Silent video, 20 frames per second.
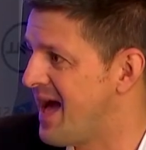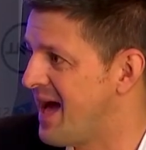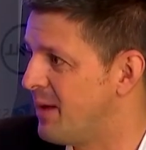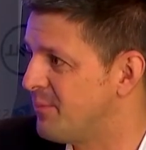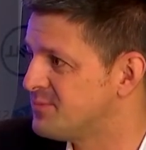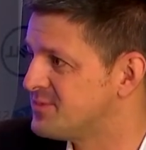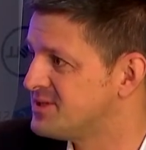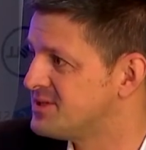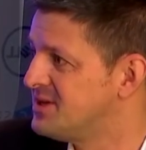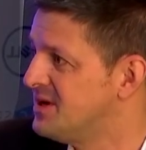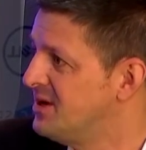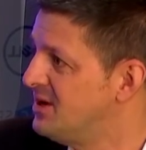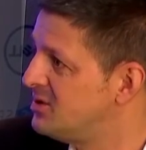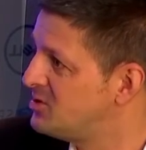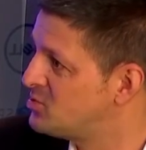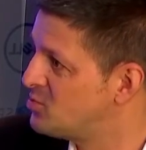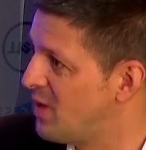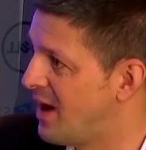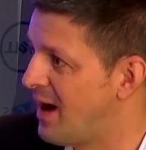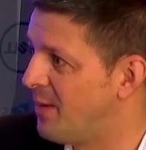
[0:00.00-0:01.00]
maps,
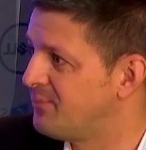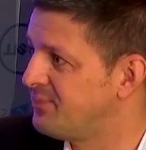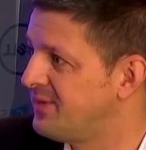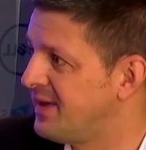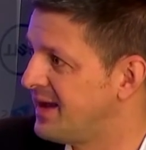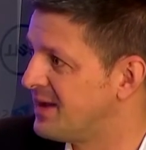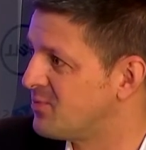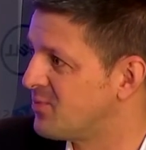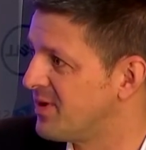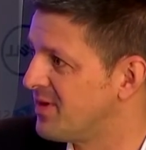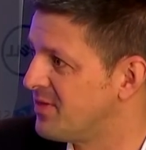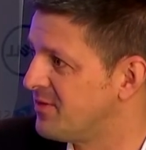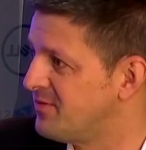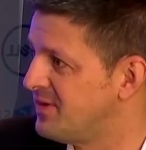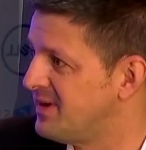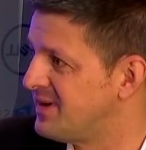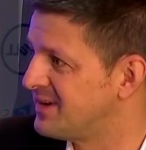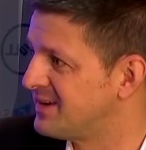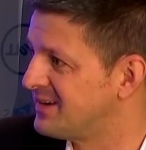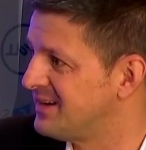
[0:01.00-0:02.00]
to update where the
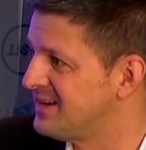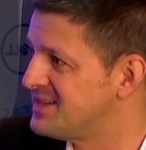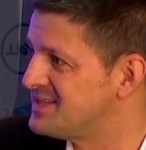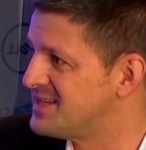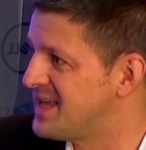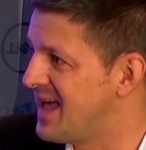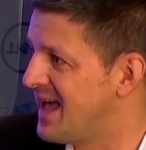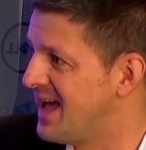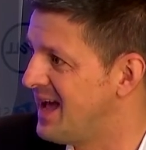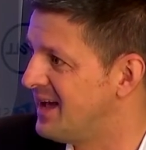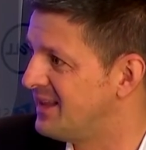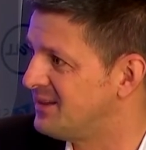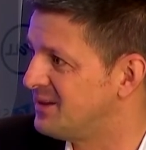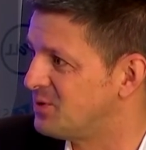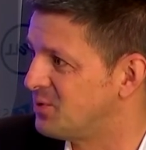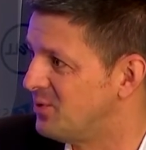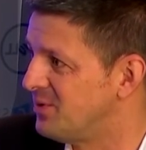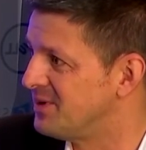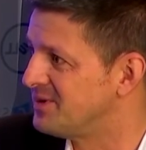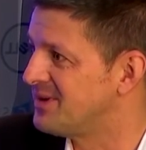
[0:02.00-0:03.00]
vehicle is
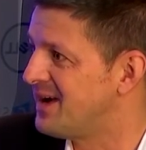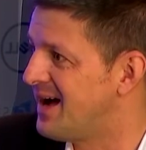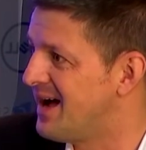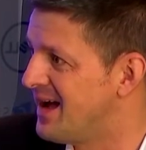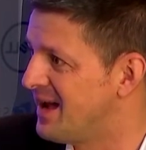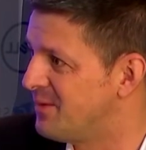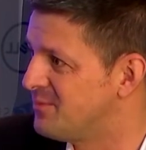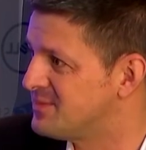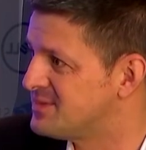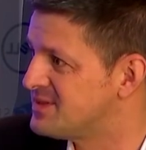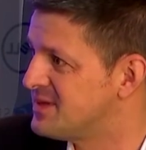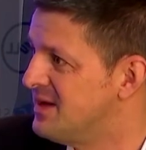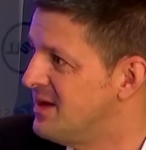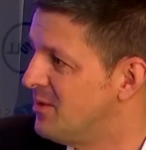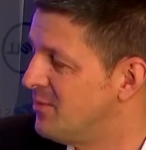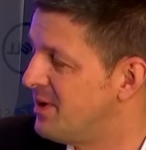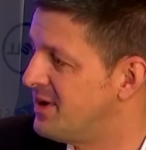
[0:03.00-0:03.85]
at all times.